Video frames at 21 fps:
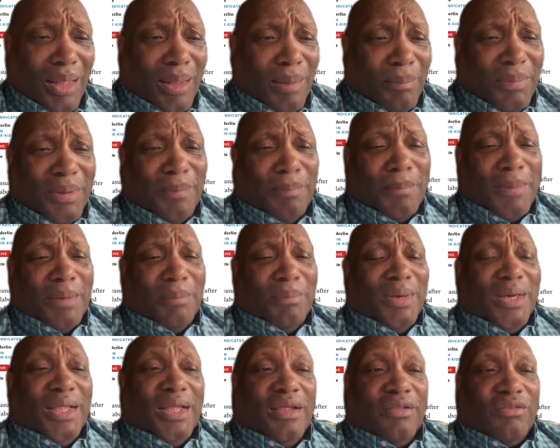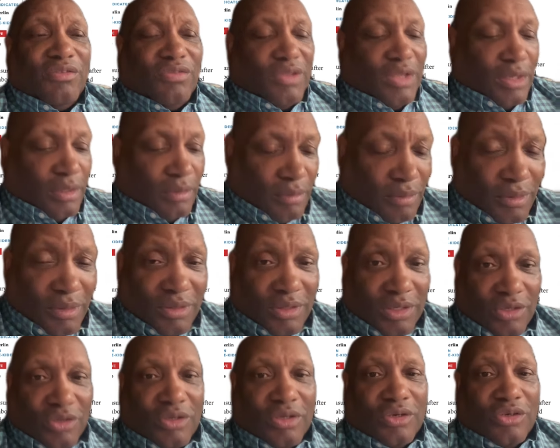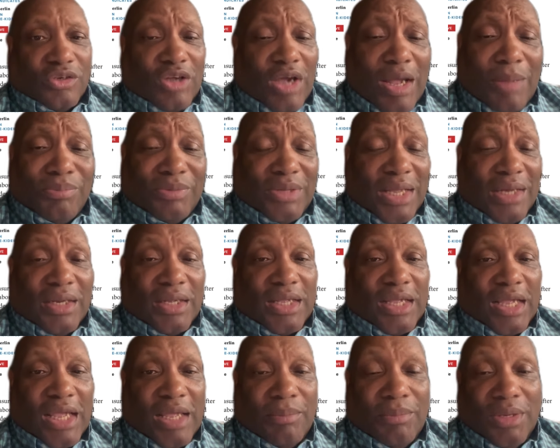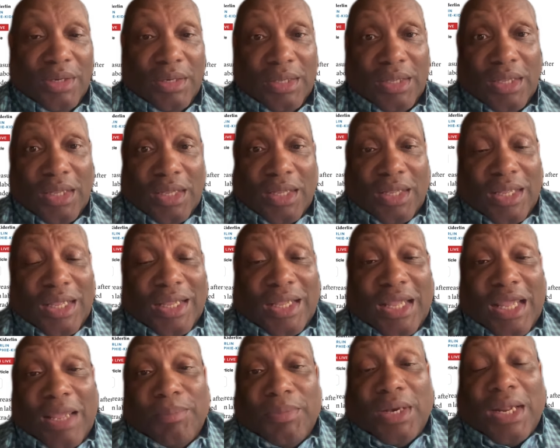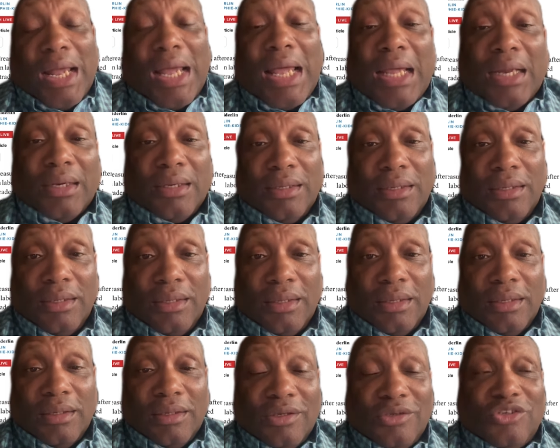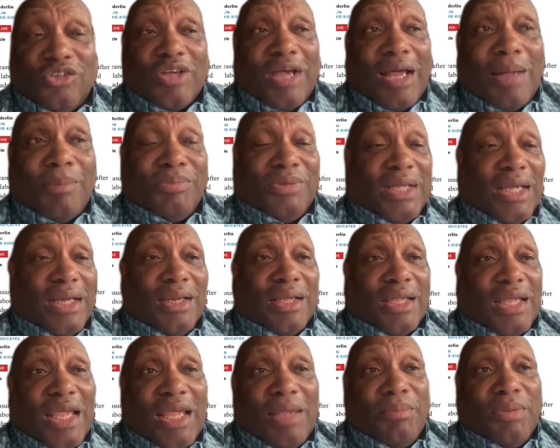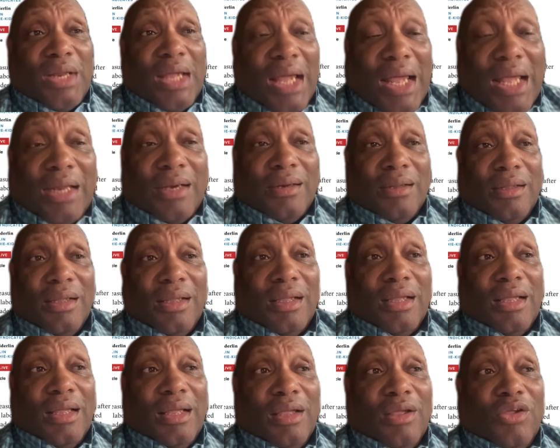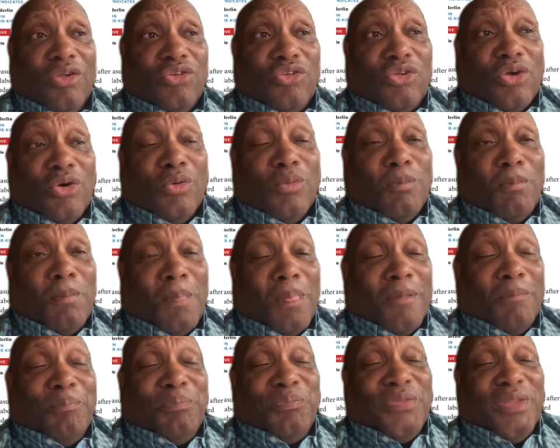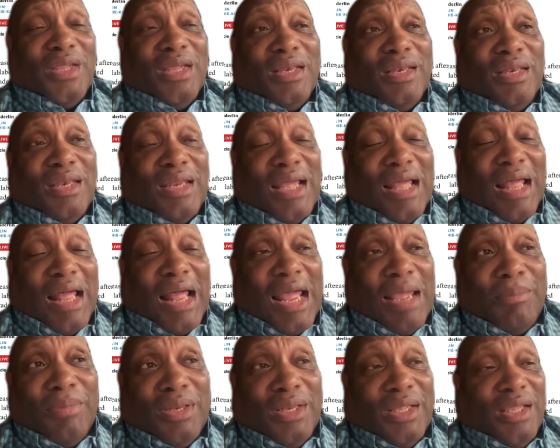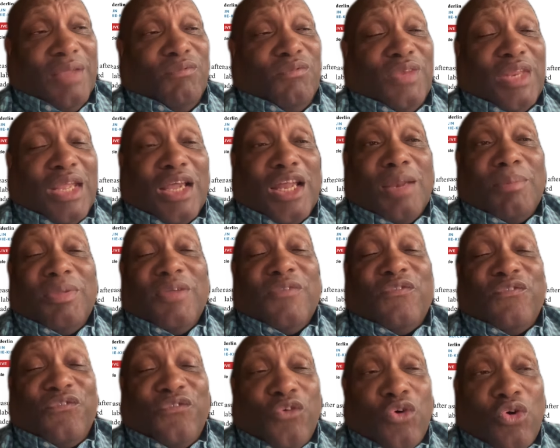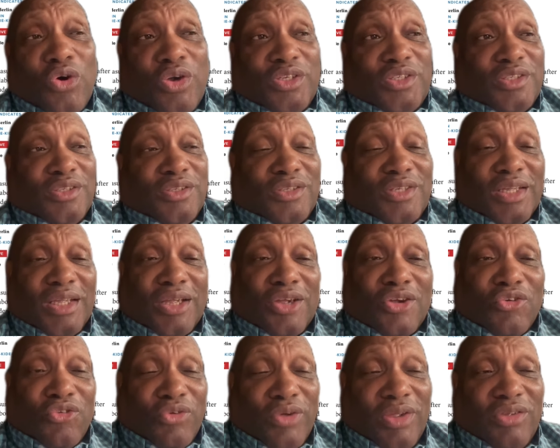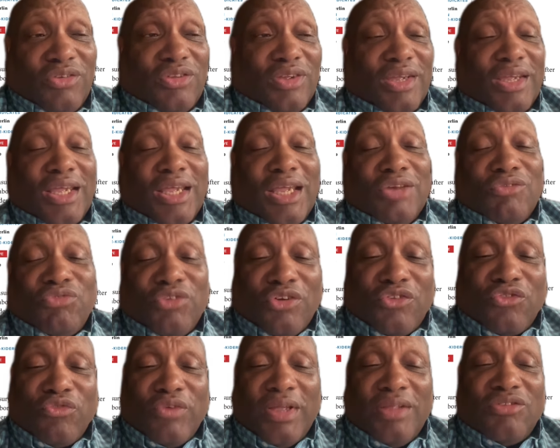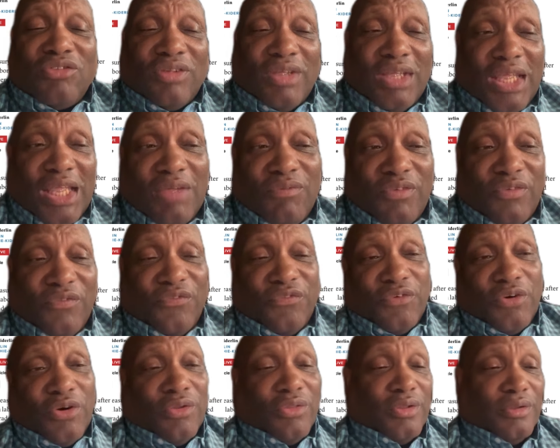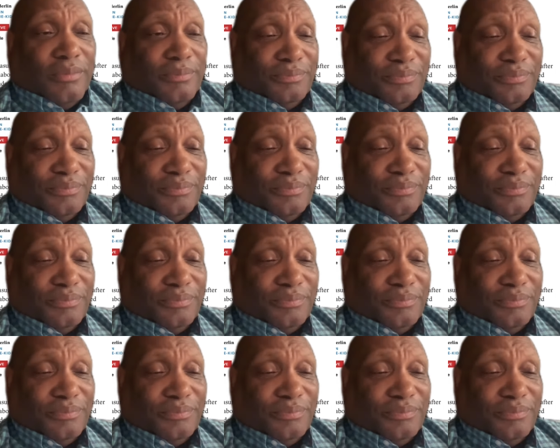But here's the thing. The job data came in. It came in hot. The job data came in hot. So I believe they're going to be forced to increase the interest rates even further.